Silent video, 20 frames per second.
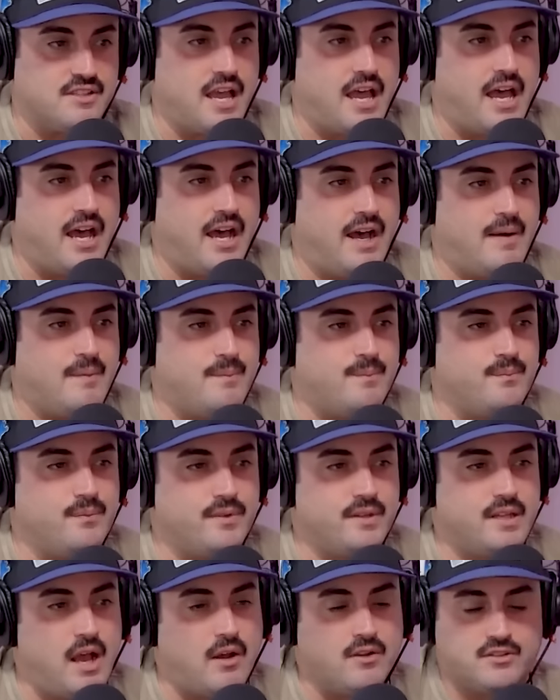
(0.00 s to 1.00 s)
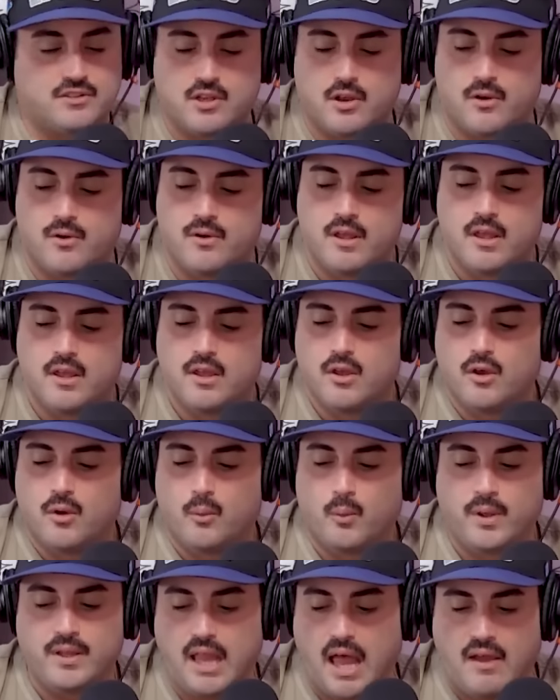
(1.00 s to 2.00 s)
Um, yo, so
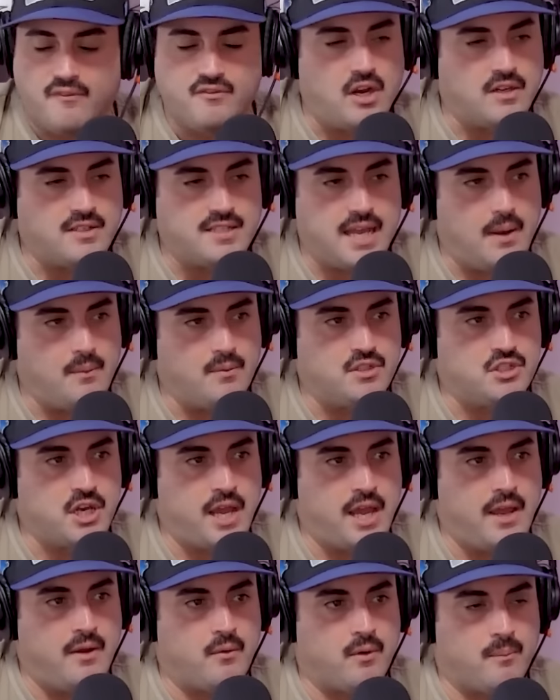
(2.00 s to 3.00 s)
we loved our time with Jay. We're